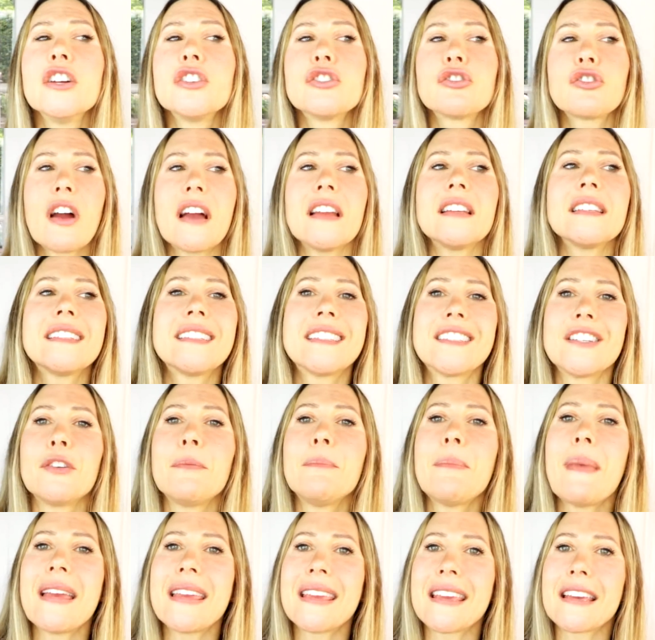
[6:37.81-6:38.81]
try to still
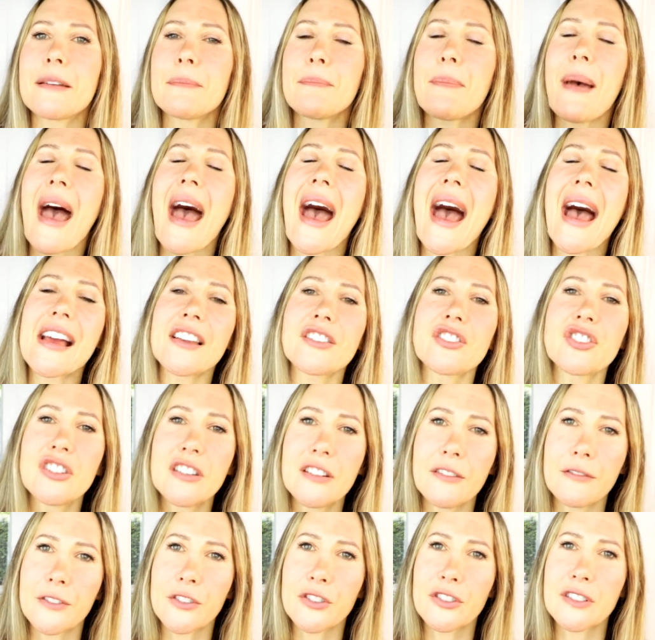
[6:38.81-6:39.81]
make it
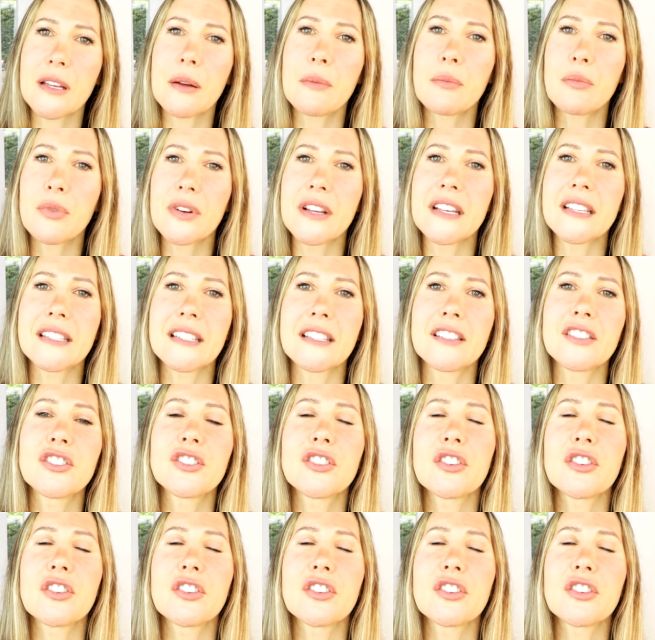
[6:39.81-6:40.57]
passionate for some reason.